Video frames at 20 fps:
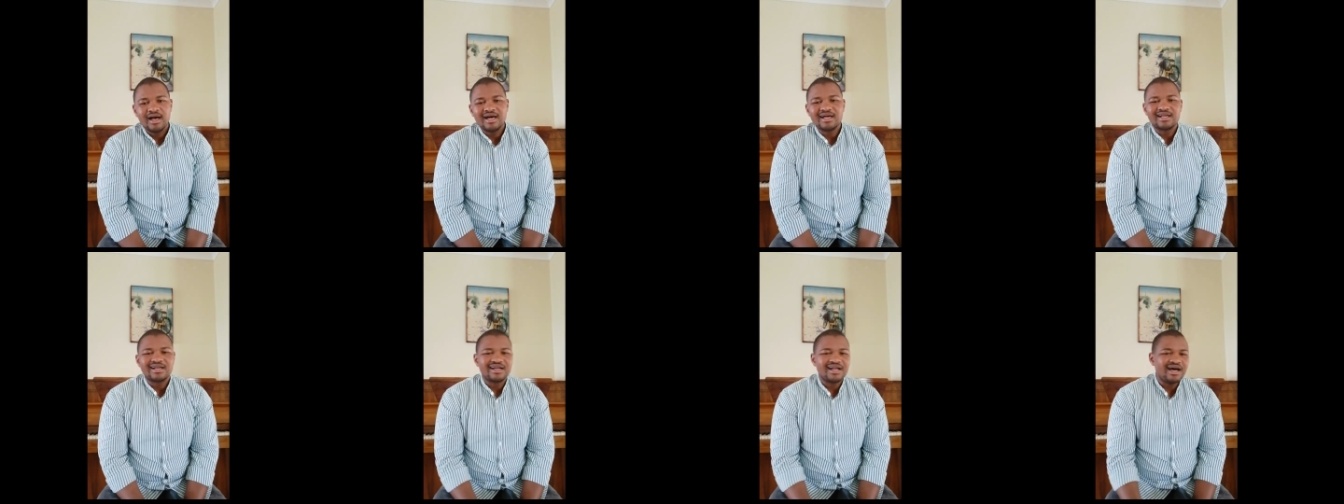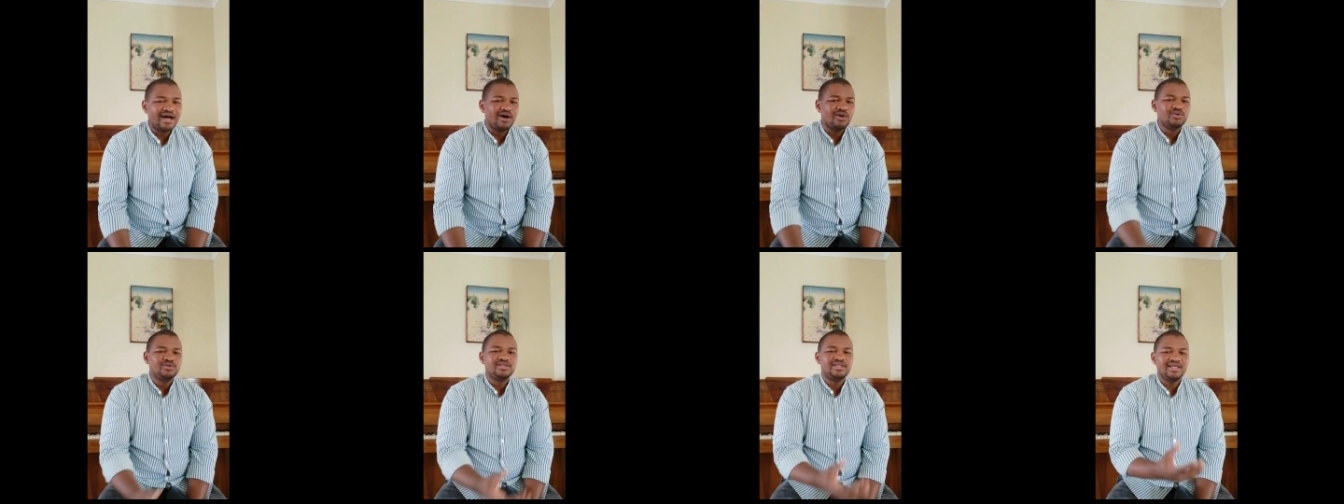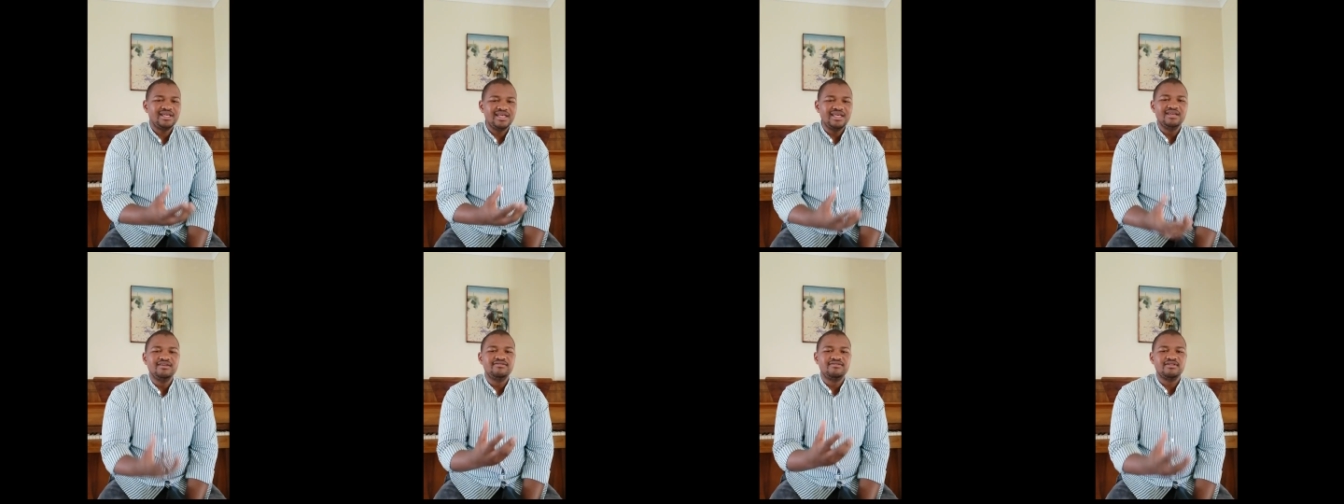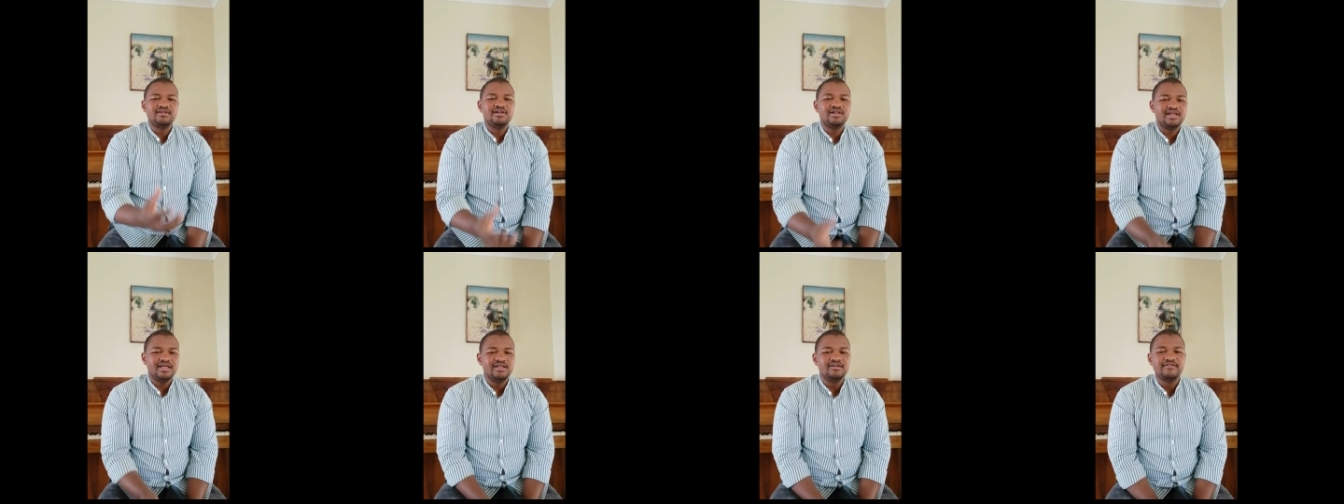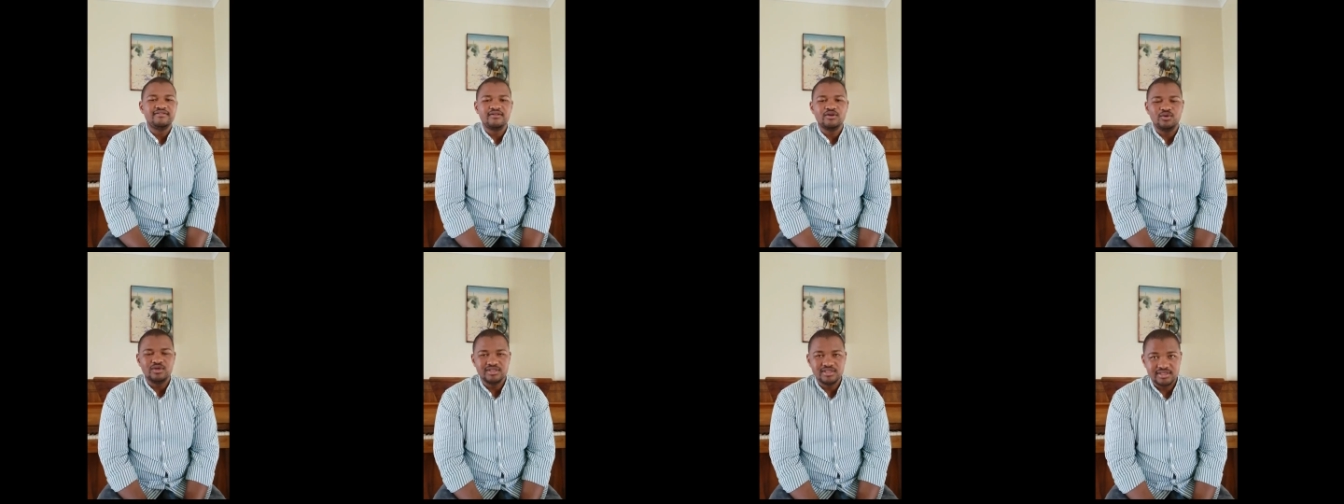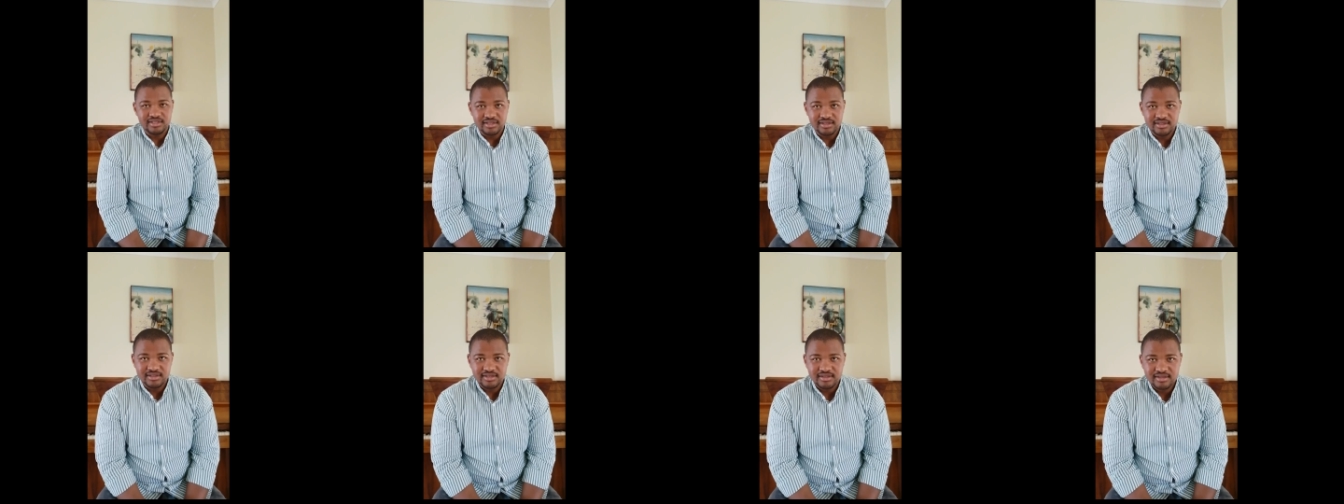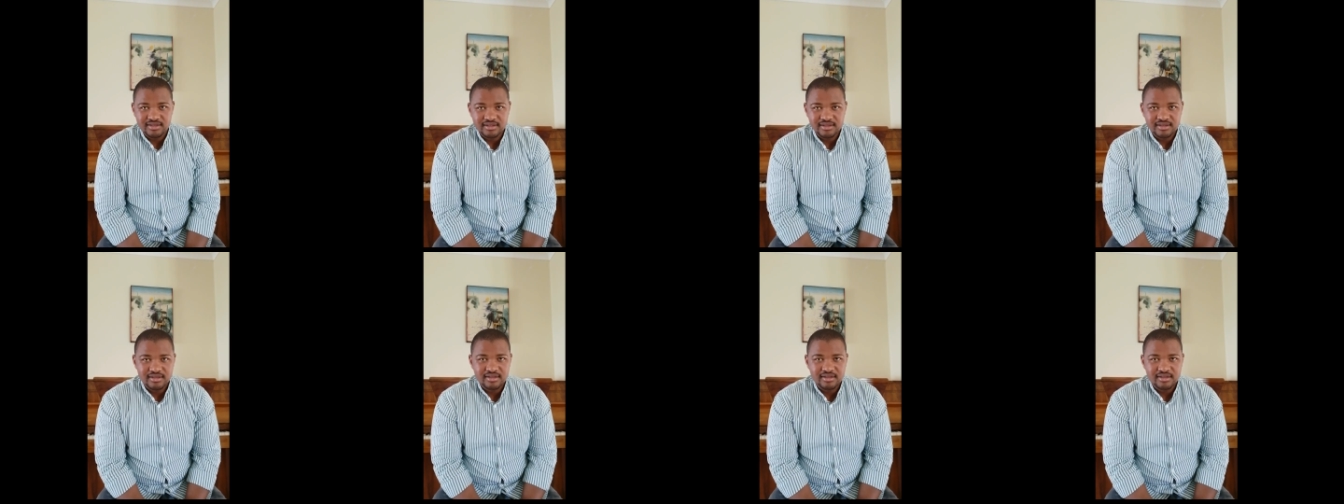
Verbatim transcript: around evil influences,